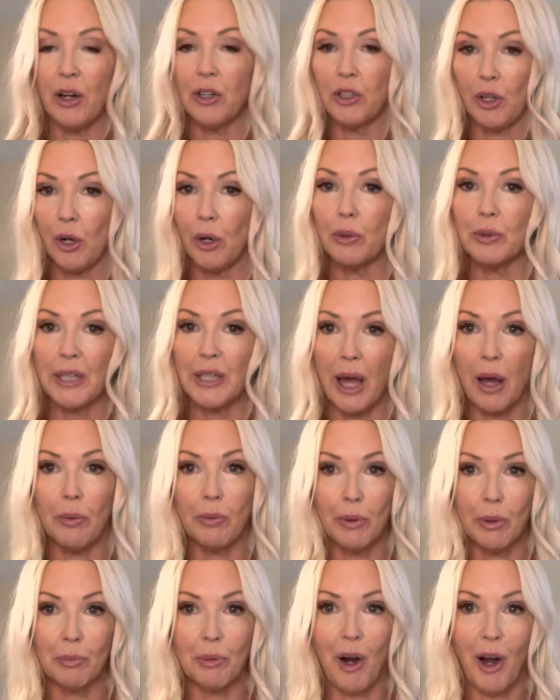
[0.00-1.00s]
your hotel
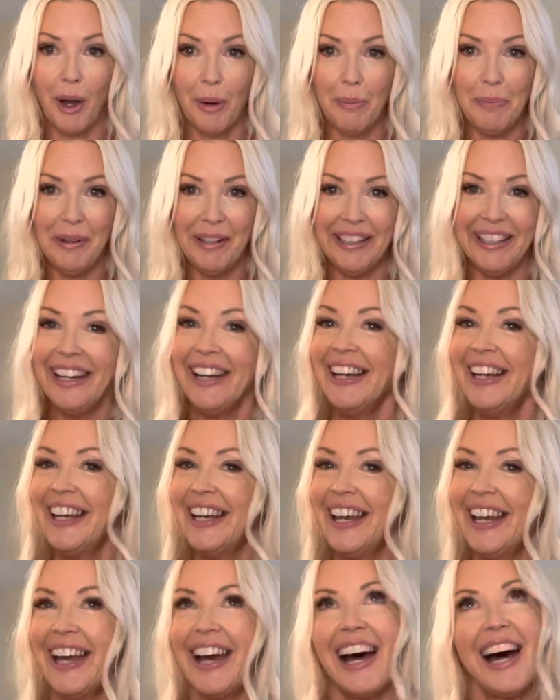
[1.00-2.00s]
room carpet.
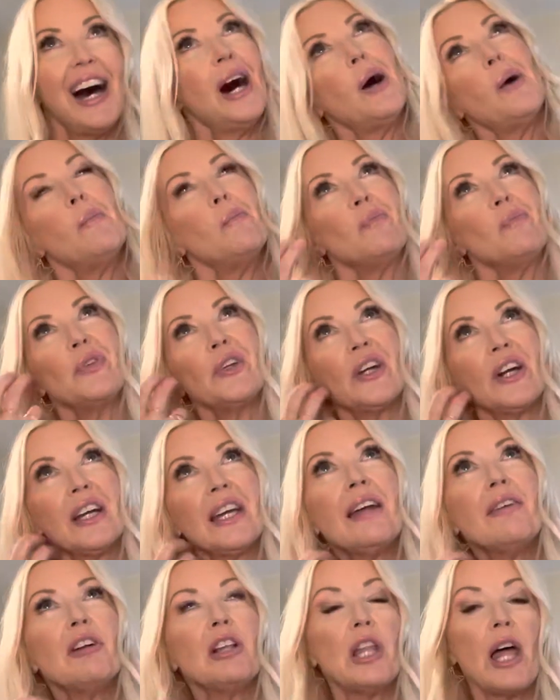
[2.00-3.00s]
You're not
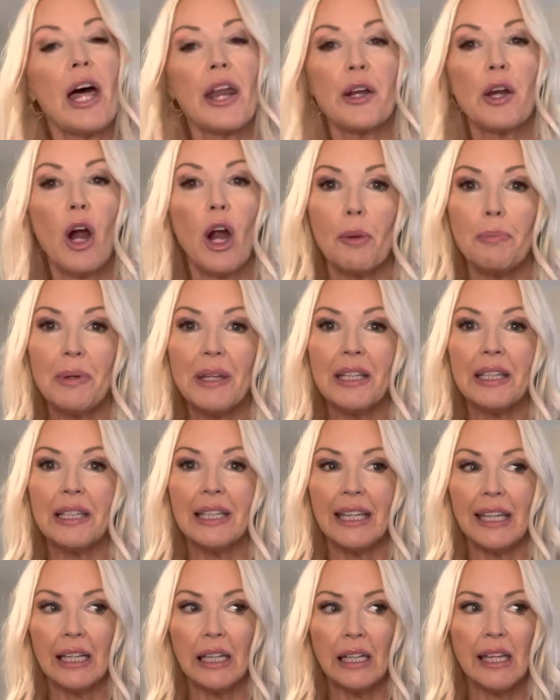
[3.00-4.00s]
gonna have a lot of carpet in
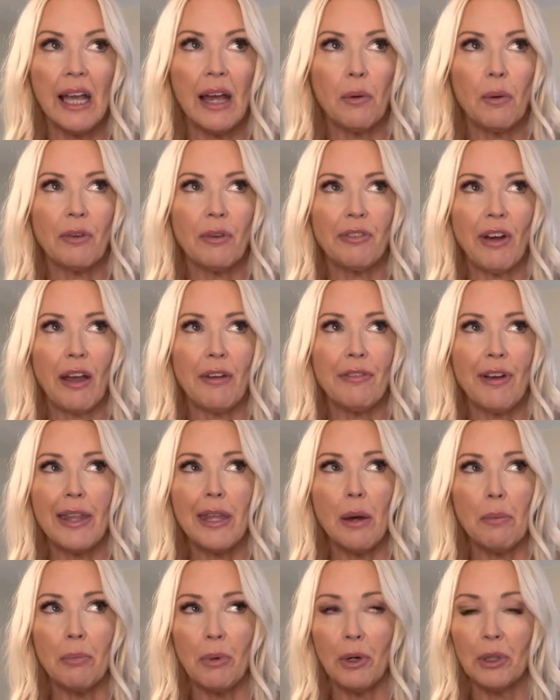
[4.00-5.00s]
Italy. I found
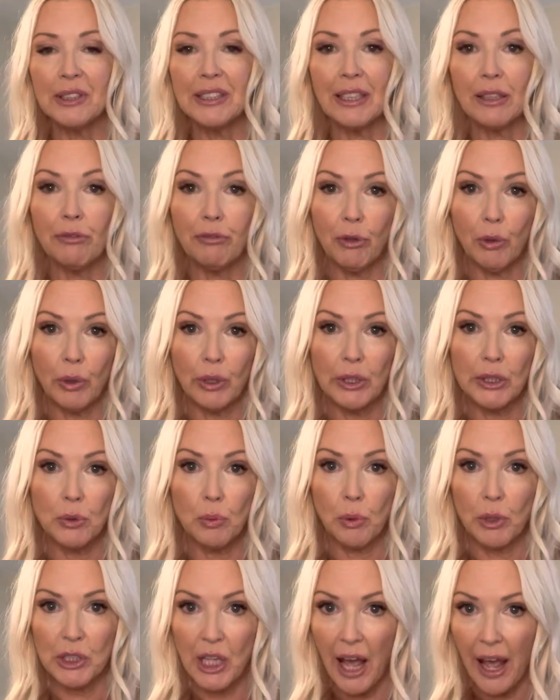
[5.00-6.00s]
that most of the floors
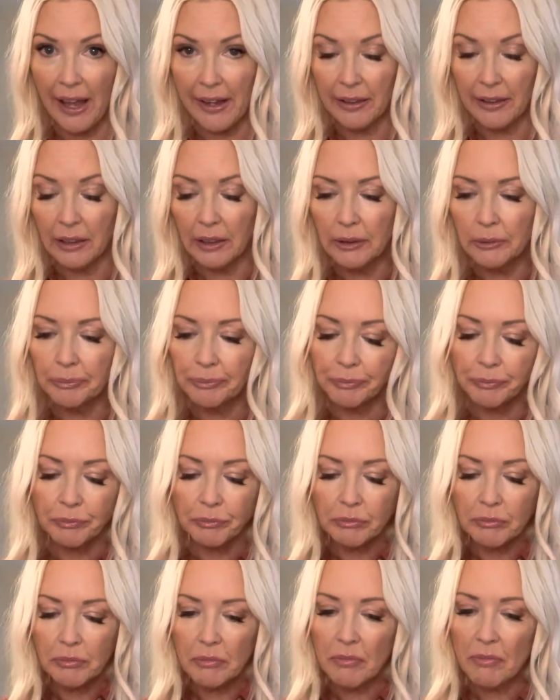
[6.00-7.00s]
were tile,
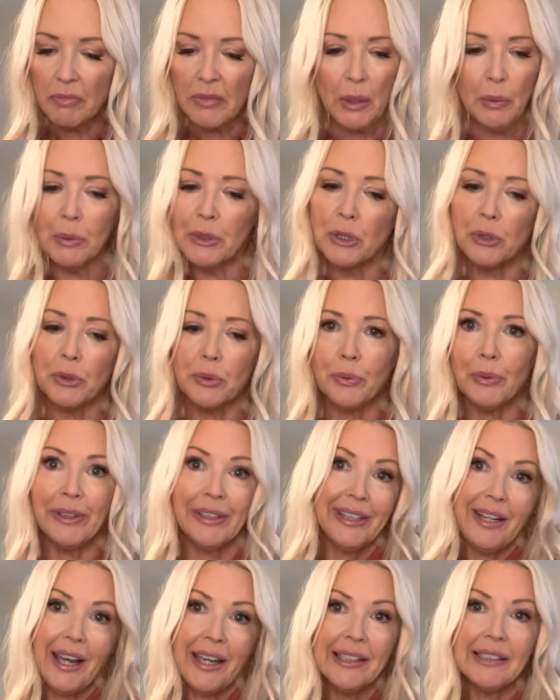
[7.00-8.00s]
which was
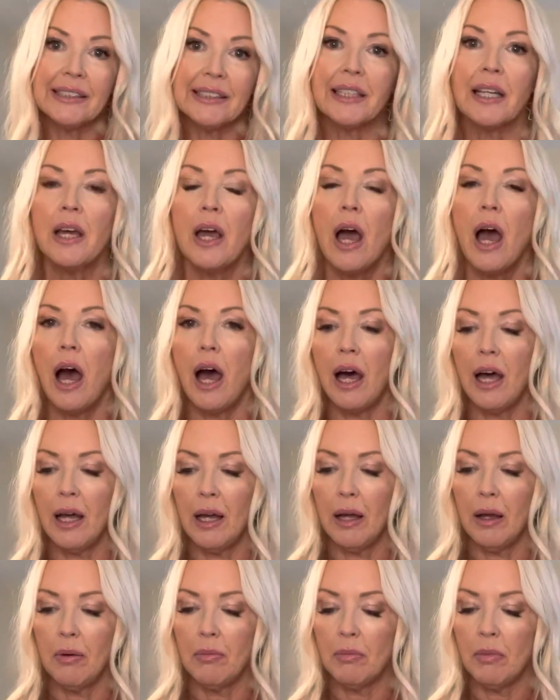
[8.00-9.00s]
really nice.
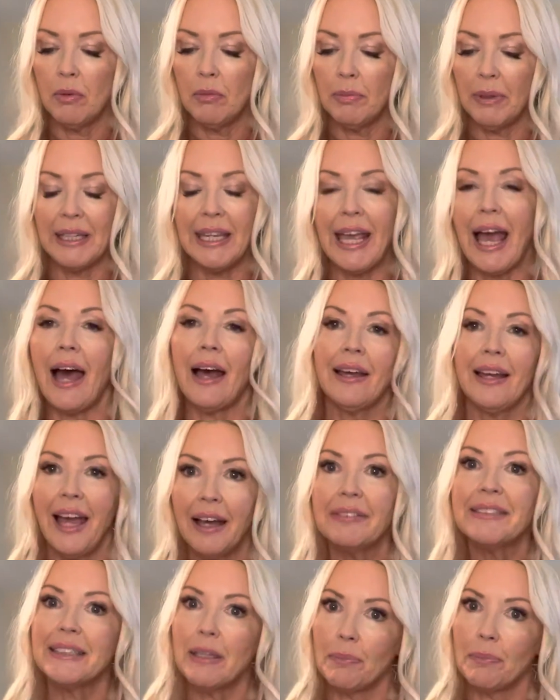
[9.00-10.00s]
But yeah,
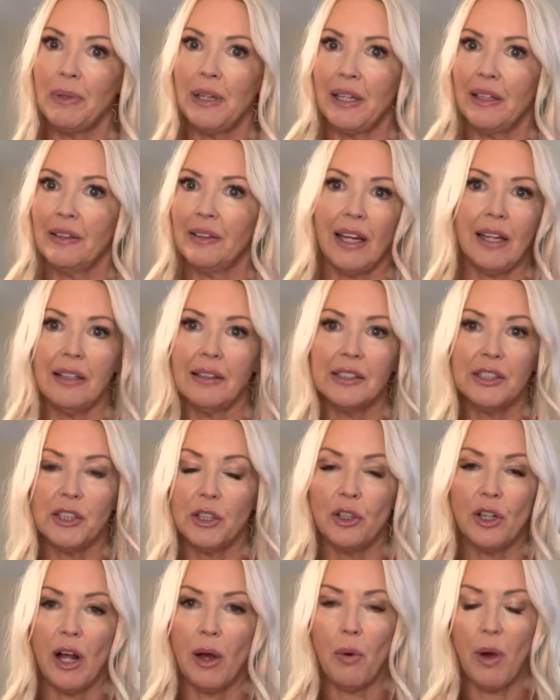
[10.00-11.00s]
have something so
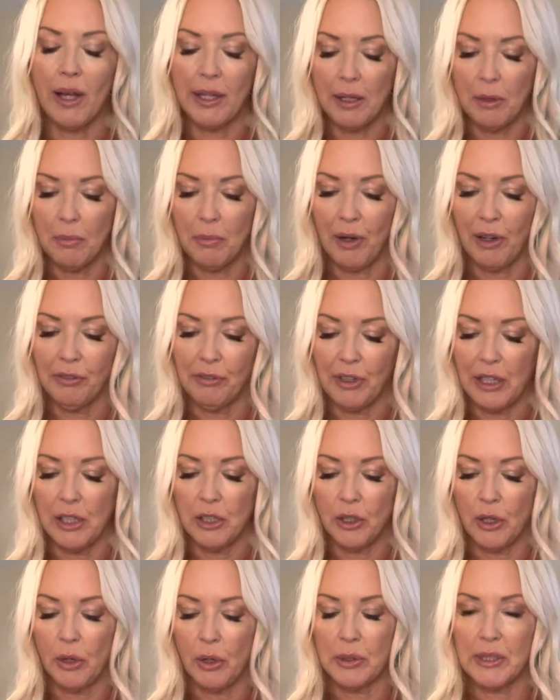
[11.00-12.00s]
you're not walking barefoot in
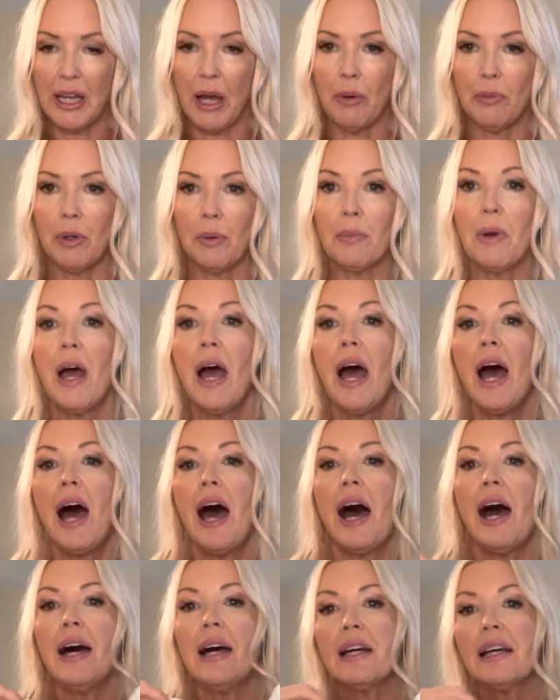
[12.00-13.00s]
your hotel room.
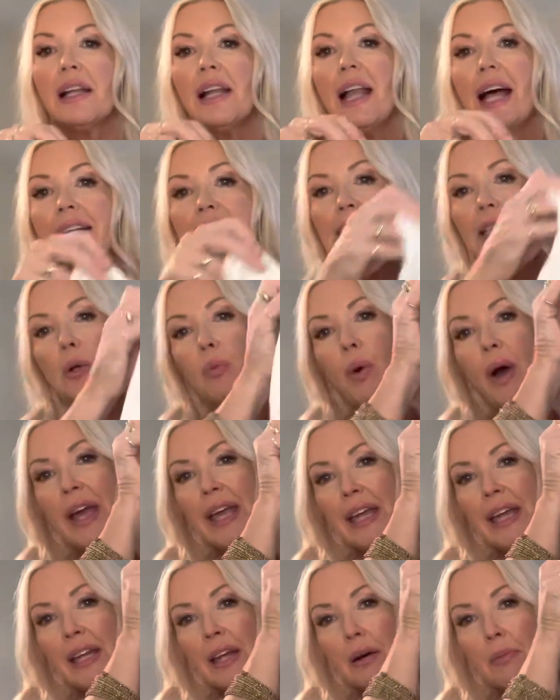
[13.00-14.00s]
Classic
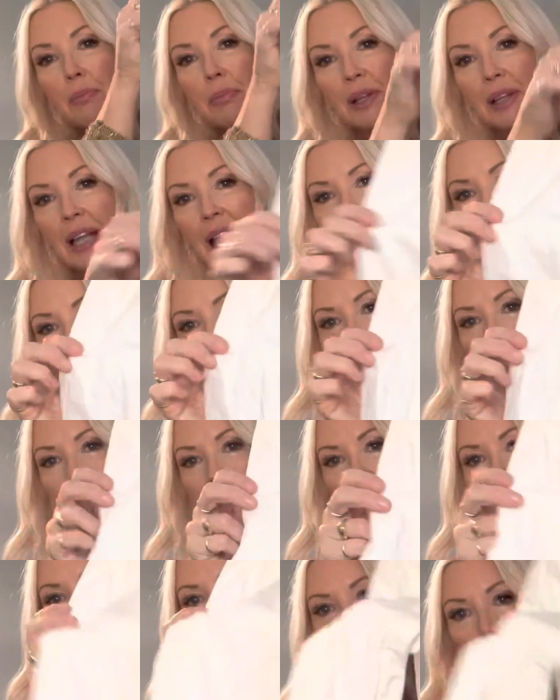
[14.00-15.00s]
white
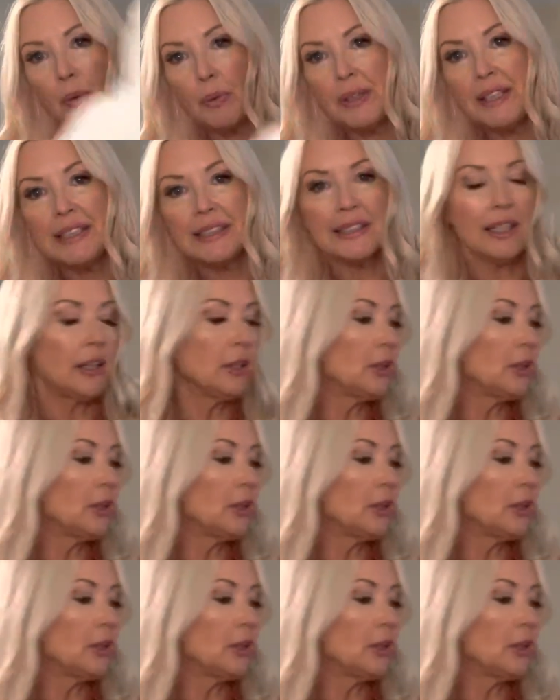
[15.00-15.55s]
blouse, always a